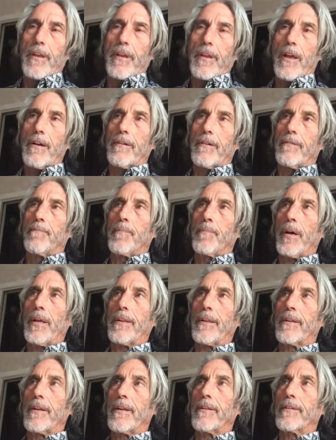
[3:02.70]
Yeah.
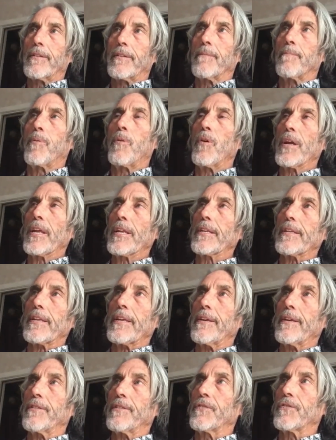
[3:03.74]
But the point
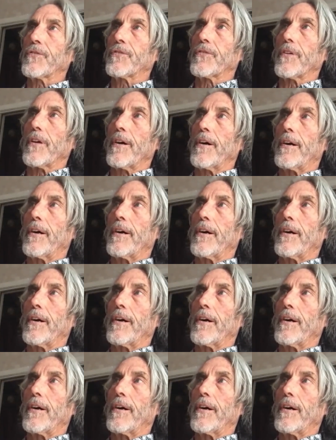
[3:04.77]
is,